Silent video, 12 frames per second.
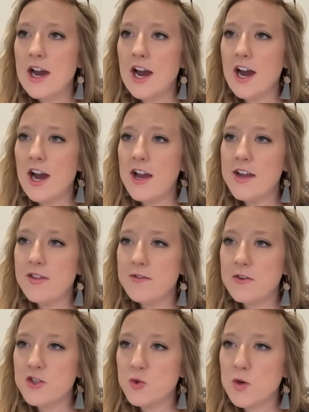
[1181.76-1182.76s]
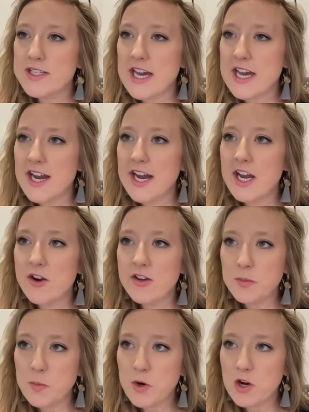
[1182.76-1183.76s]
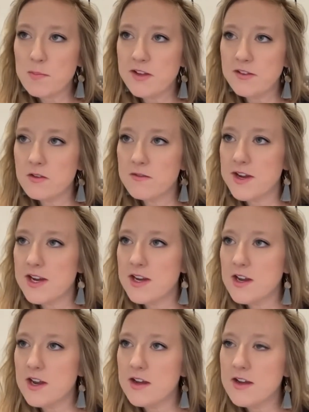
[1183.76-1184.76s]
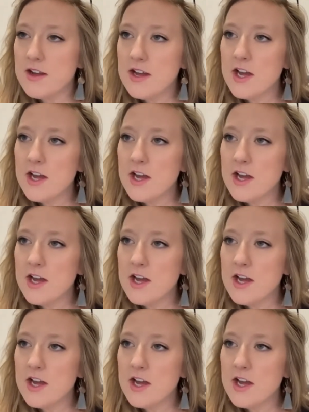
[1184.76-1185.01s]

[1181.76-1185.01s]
Uh, the first one is out of Harrisburg, Pennsylvania.